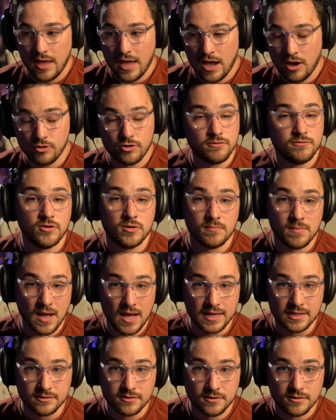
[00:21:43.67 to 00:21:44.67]
out of your
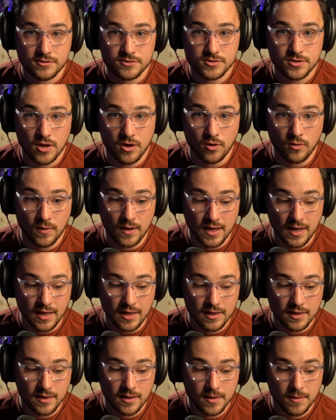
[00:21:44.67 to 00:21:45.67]
mind. So uh,
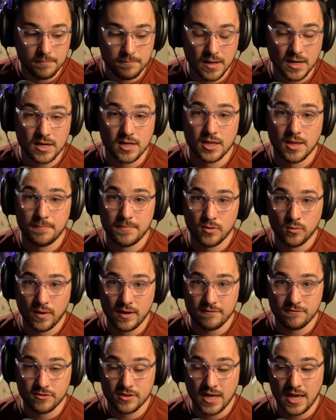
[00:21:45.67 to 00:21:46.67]
buckle up and
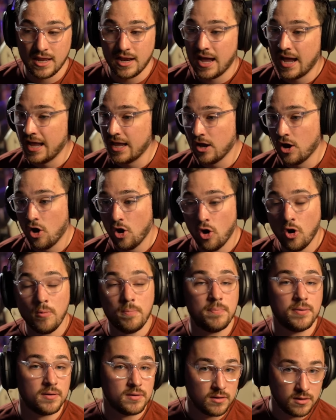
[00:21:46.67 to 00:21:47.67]
wait for that. I
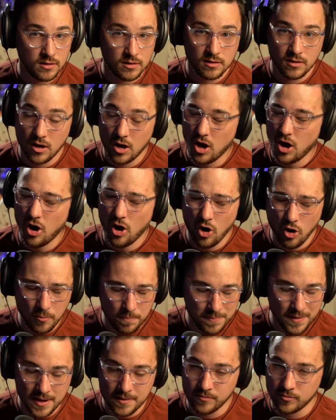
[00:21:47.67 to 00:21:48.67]
hope,
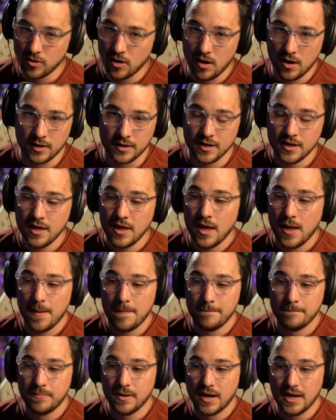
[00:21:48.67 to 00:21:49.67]
hope I'm wrong,
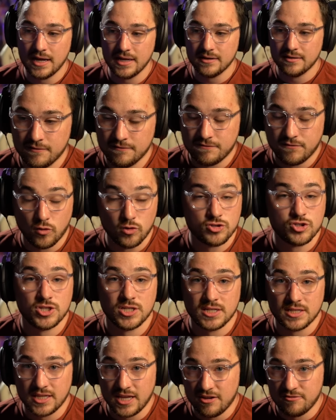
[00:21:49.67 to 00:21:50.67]
but
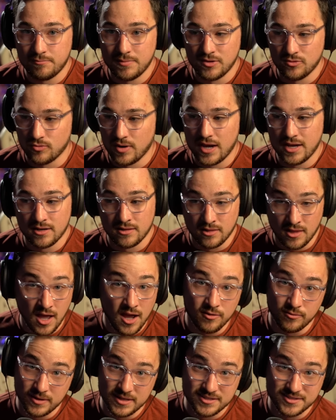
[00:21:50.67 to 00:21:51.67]
unfortunately, I've been right a
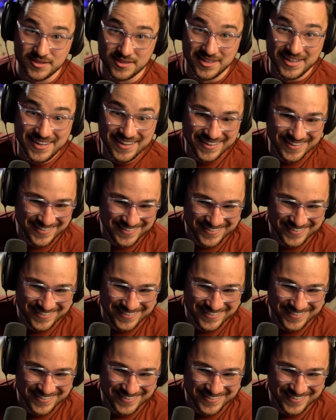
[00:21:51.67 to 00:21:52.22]
lot recently.